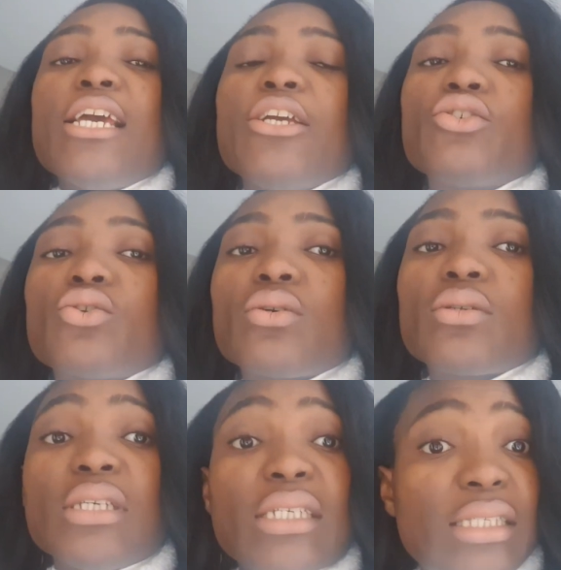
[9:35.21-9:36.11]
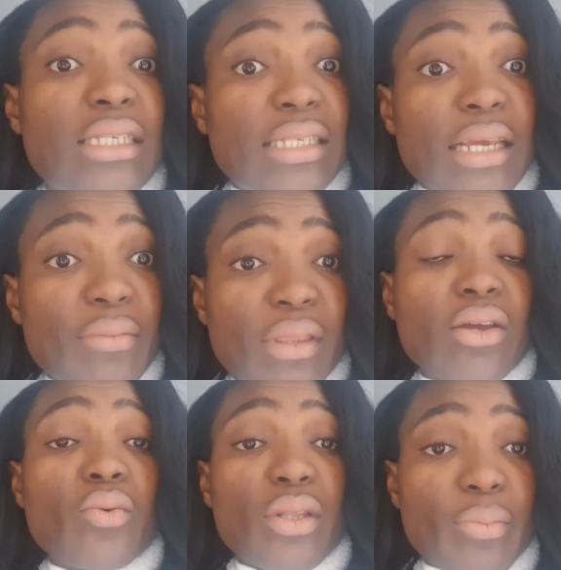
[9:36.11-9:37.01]
ensure it's the same
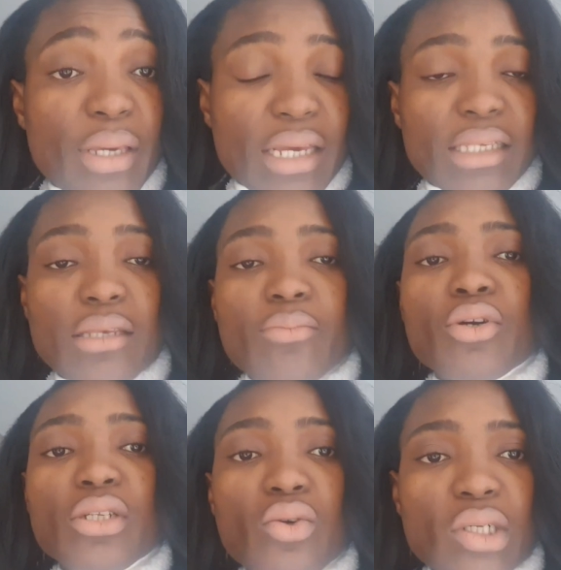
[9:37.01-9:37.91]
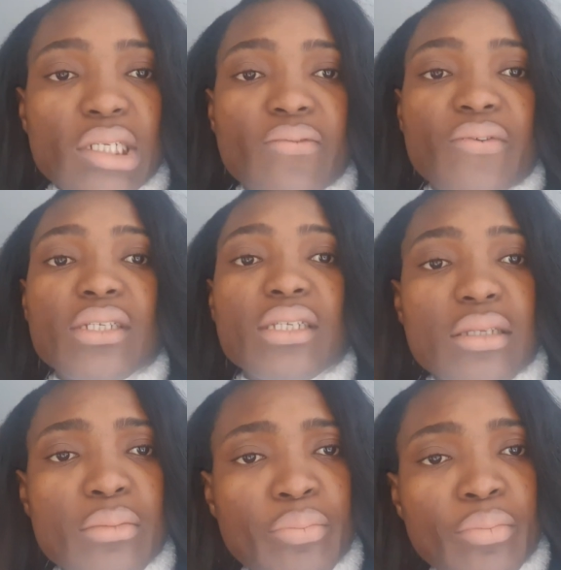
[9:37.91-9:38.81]
thing with the BSc, but the only difference
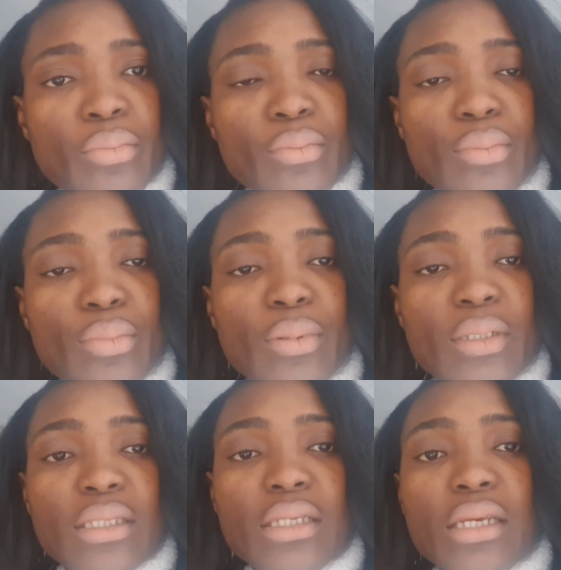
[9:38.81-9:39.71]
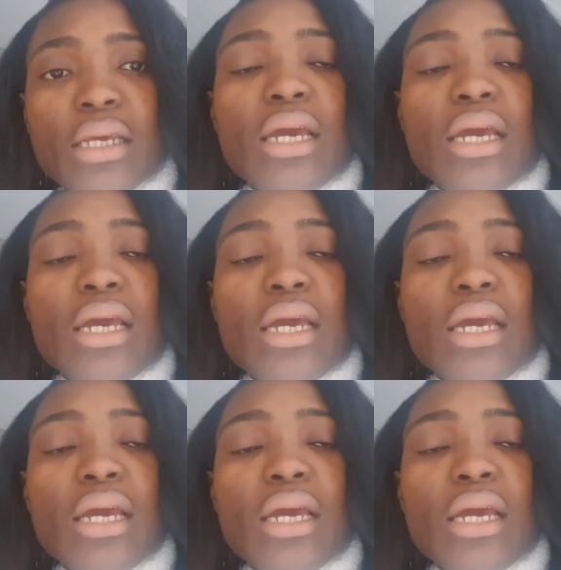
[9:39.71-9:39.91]
is the